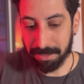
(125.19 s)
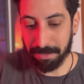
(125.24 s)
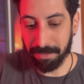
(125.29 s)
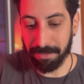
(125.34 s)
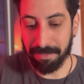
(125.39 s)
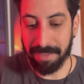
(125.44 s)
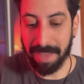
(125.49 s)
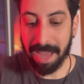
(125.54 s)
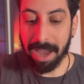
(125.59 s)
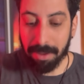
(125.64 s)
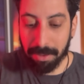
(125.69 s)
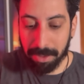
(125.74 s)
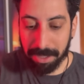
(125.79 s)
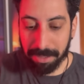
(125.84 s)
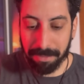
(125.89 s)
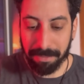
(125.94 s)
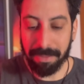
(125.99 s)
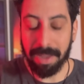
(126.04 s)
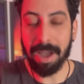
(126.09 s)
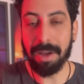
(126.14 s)
very,
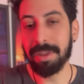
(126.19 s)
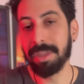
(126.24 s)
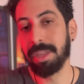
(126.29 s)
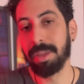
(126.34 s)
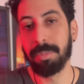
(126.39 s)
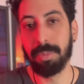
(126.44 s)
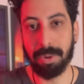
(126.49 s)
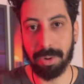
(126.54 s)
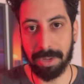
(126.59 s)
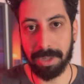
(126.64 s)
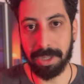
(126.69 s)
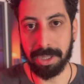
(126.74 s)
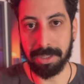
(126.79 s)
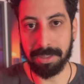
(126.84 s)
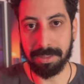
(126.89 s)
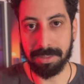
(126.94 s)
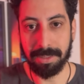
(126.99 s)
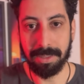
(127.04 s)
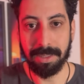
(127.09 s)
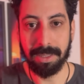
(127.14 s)
very
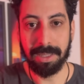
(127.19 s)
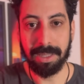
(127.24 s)
laborious.